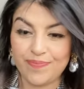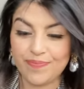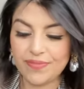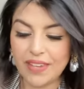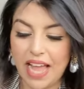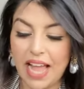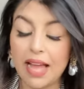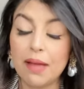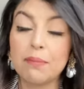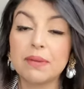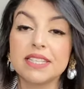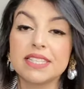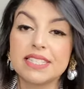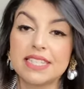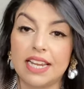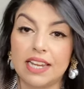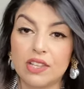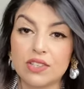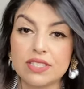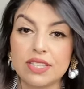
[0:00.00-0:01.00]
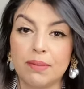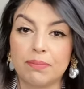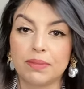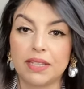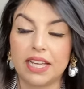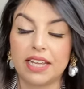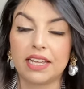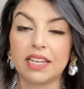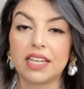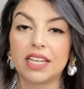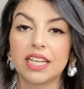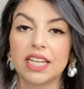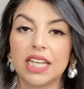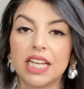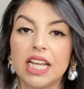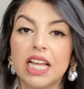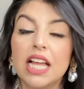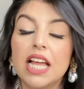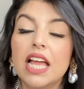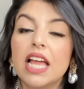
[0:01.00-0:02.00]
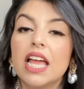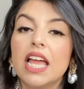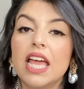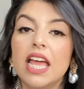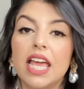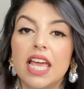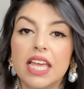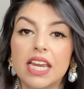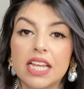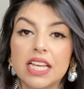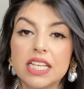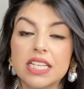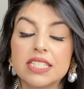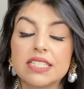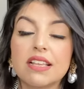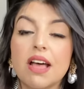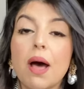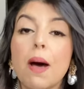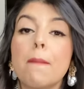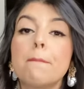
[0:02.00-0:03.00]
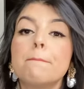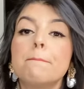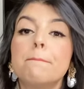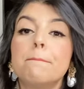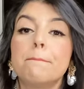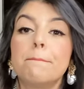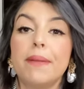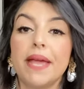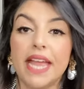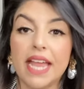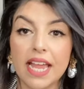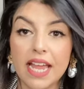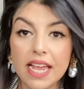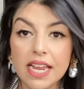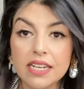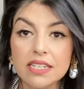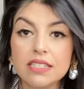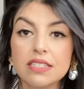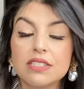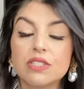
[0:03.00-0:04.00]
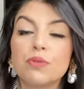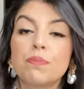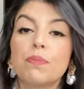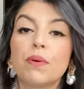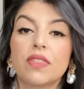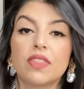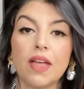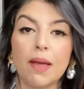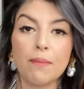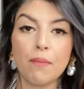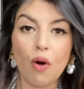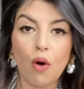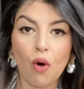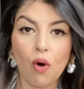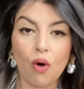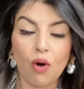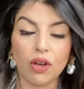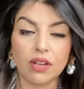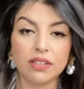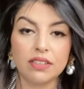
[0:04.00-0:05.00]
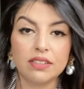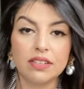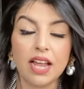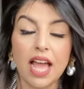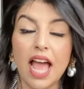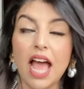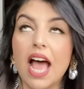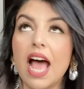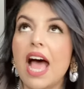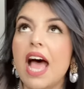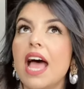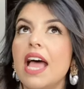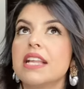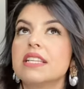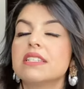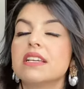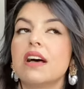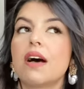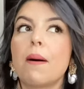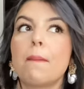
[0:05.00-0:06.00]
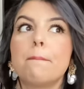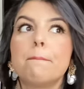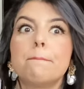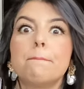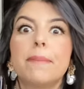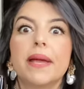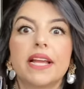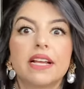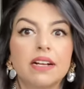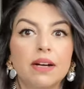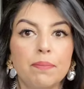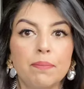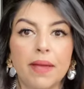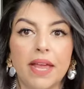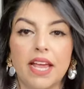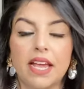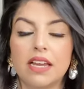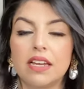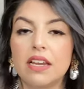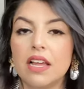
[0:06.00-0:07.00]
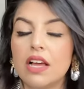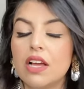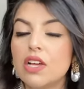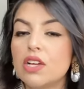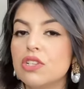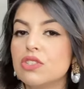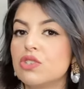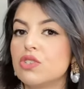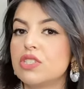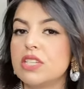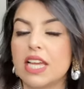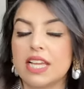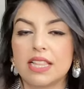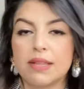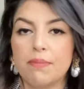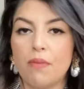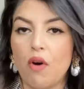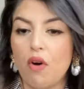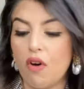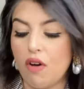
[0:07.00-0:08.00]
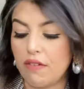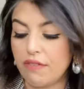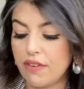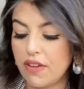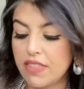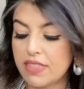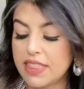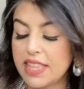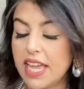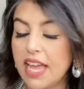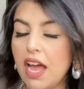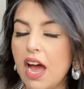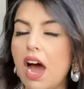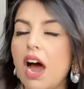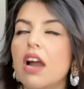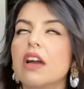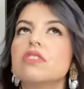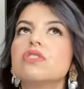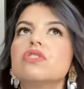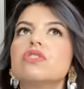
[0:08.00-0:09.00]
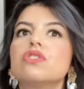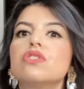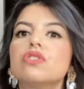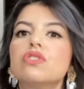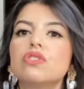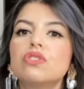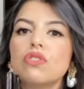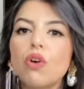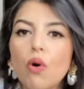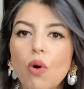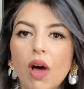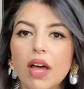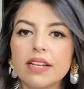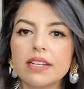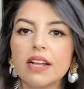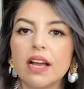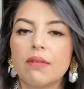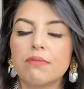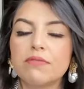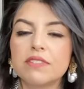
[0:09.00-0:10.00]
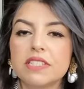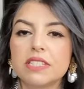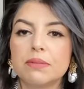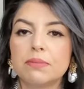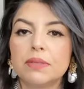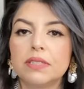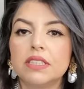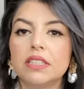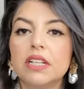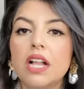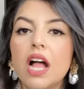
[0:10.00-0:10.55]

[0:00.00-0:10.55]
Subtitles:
I must tell you something. It is a pain to put them on and a bigger pain to take them off. They are so uncomfortable.